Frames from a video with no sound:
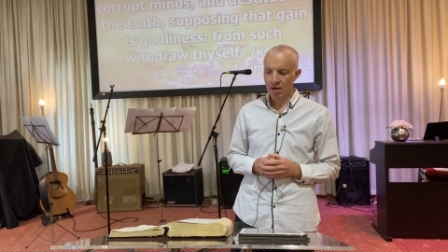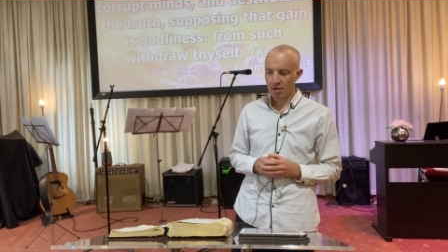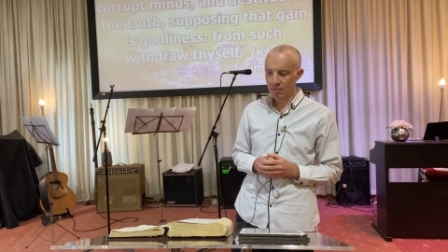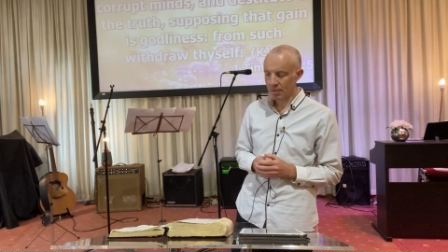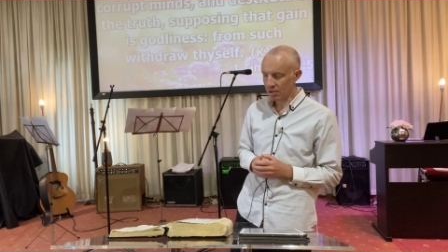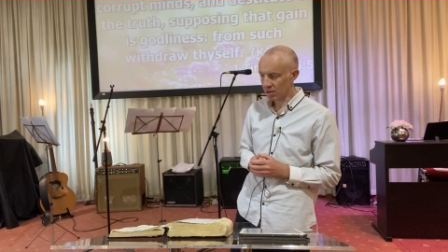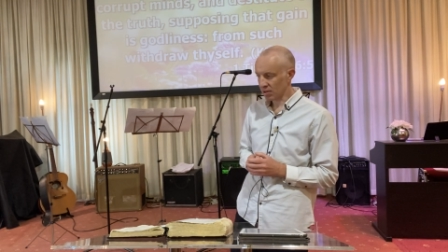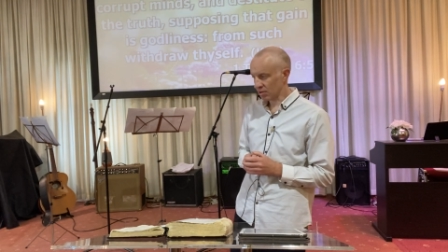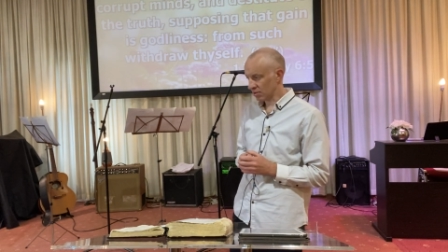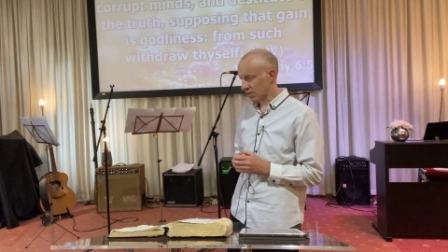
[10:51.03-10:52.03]
and people that
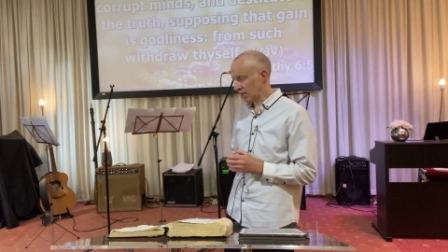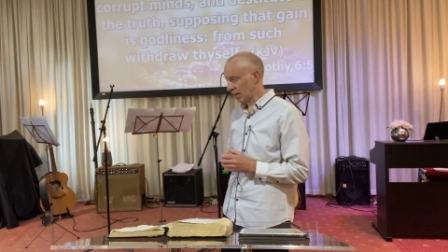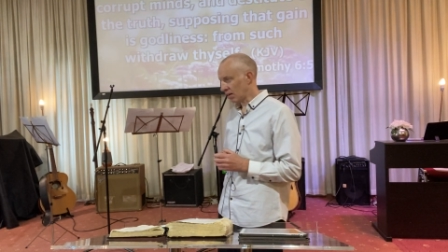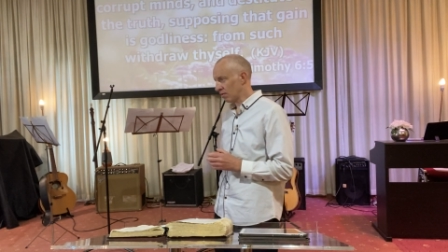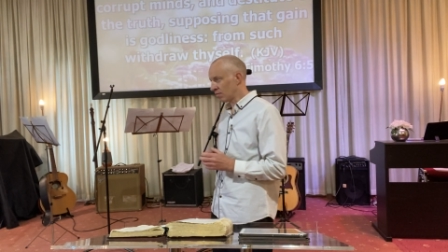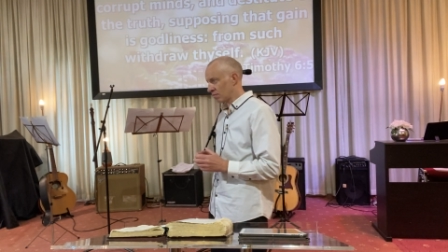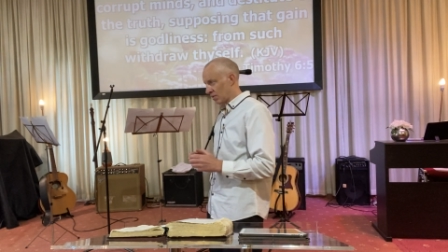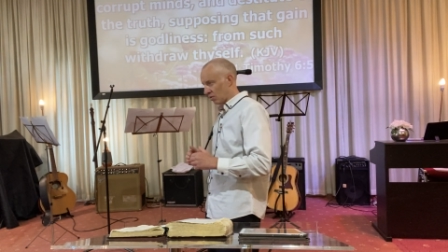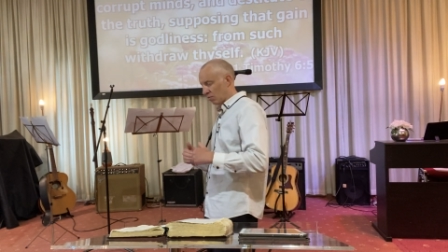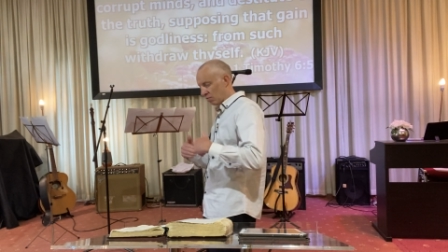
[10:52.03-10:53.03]
can,
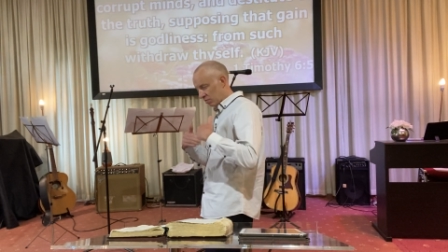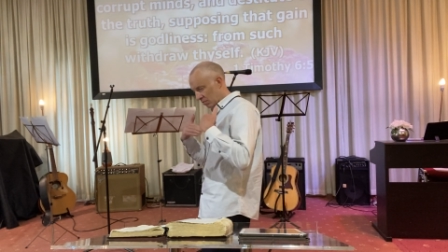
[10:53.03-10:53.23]
you know,